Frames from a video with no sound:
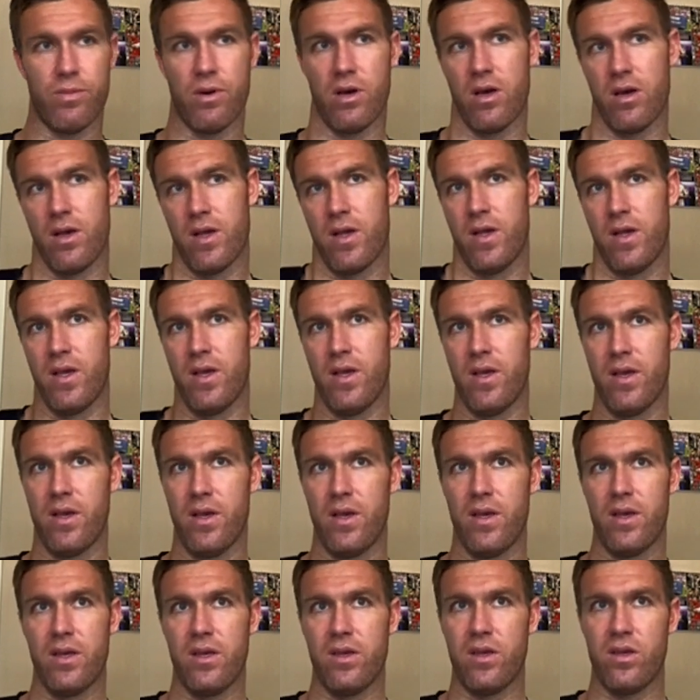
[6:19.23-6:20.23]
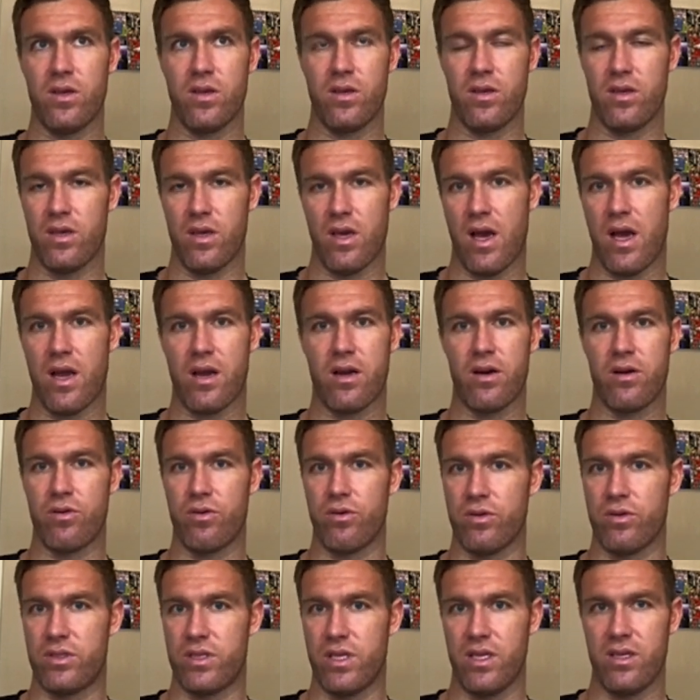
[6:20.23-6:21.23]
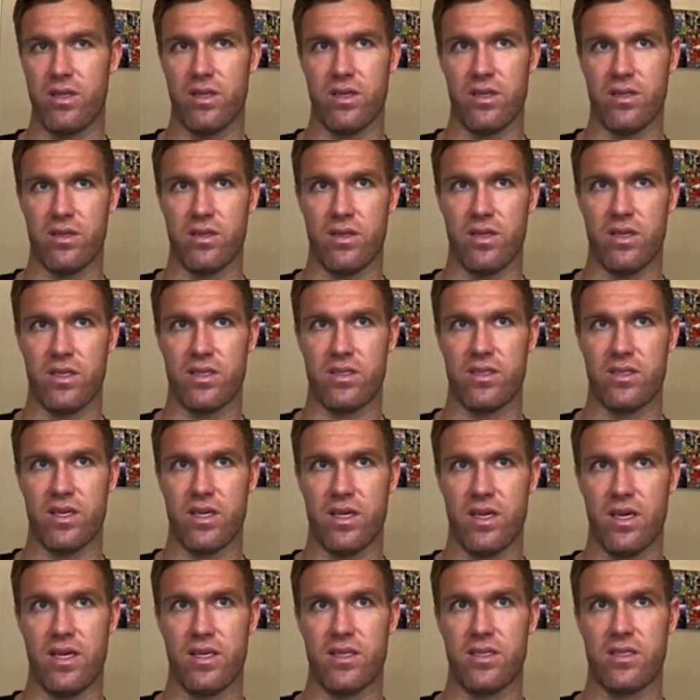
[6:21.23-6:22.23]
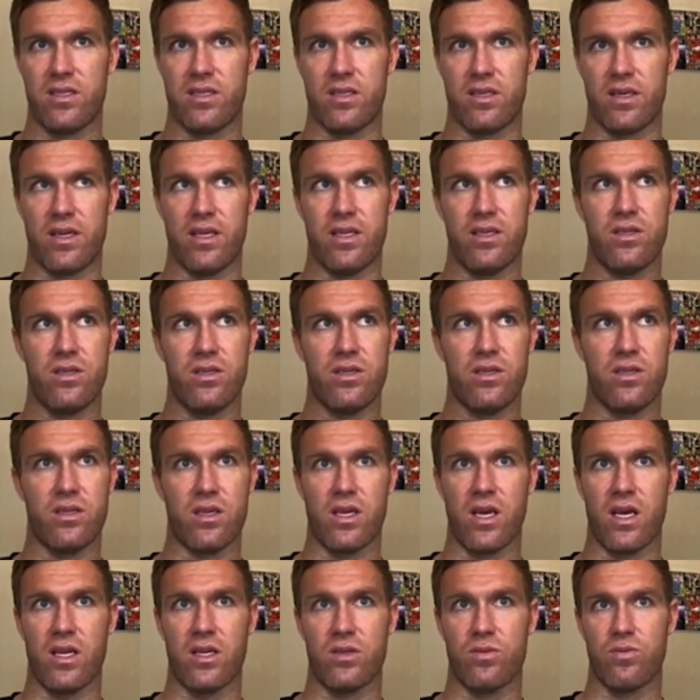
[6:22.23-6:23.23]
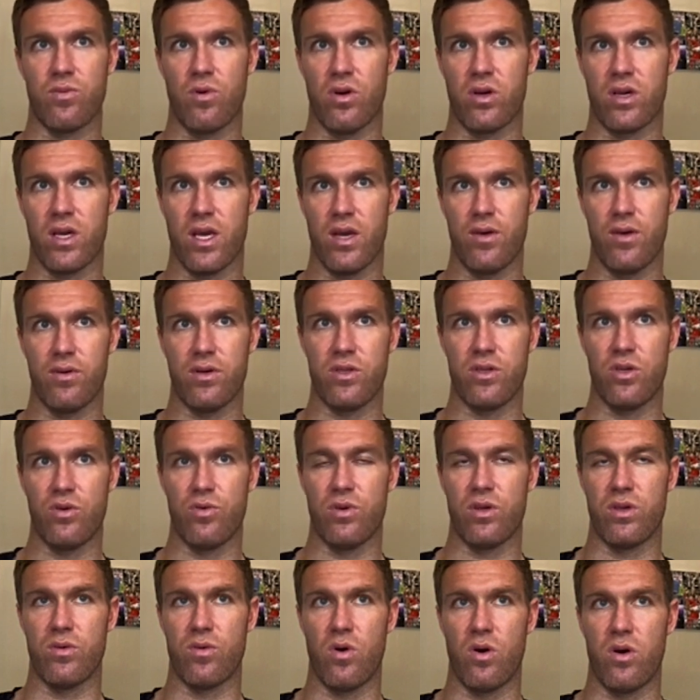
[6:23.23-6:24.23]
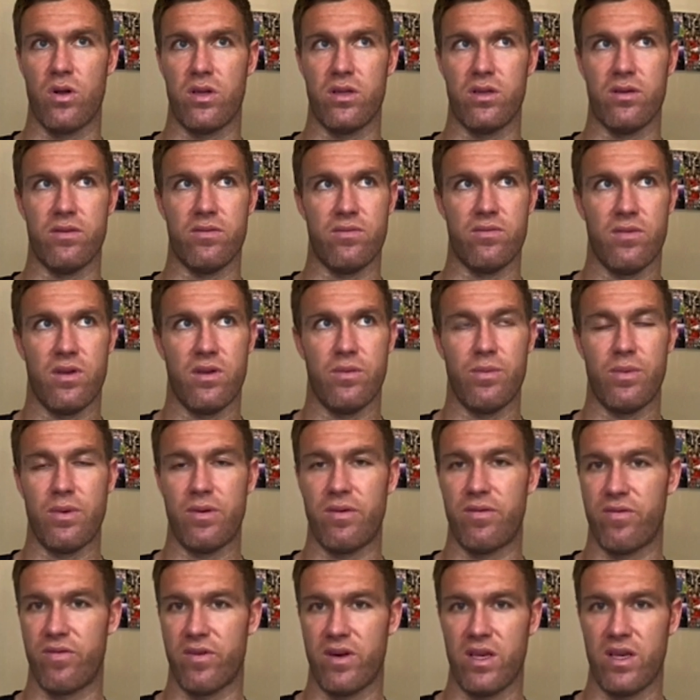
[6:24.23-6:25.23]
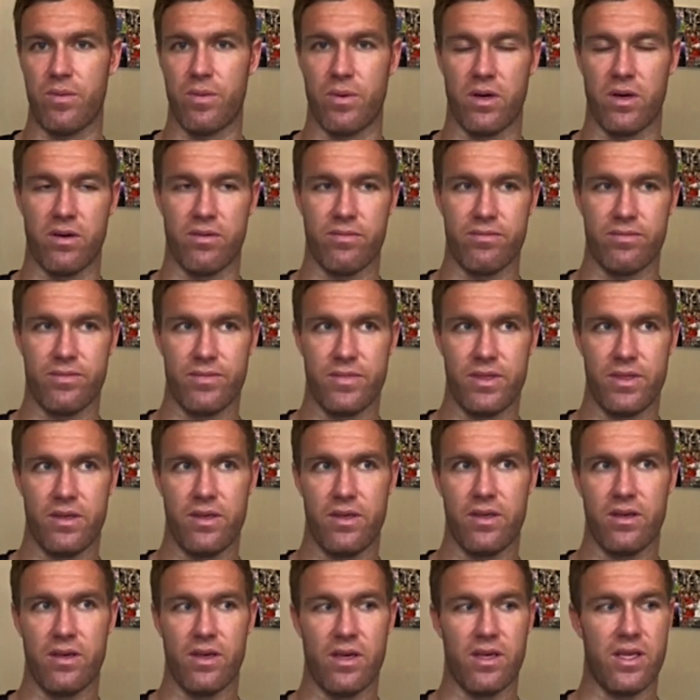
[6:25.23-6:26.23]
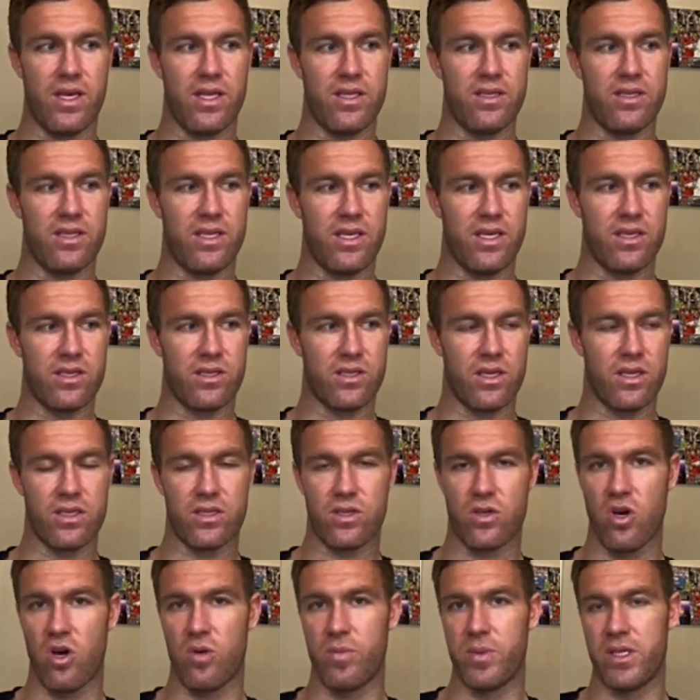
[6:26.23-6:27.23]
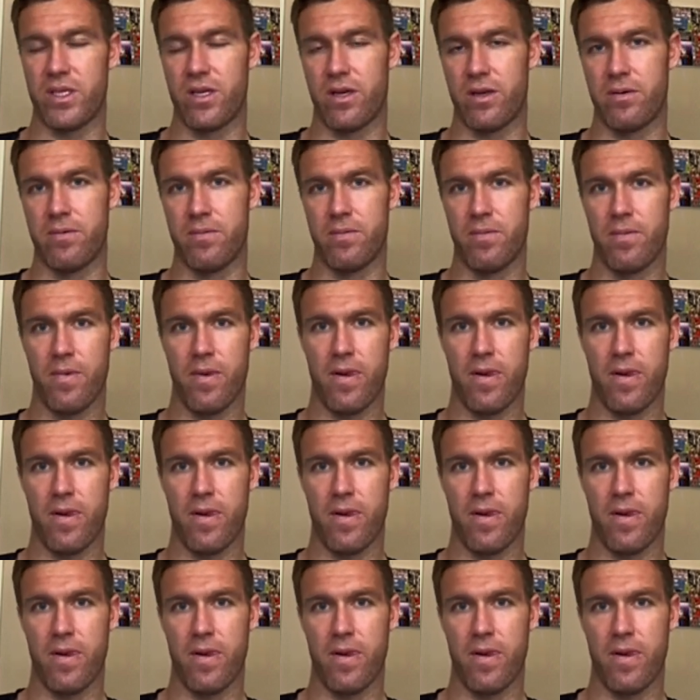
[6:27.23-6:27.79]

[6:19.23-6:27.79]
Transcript: But you are in a routine, and it is strange. You can't just walk out and do what you want and be free, but at the end of the day, it's got to be done.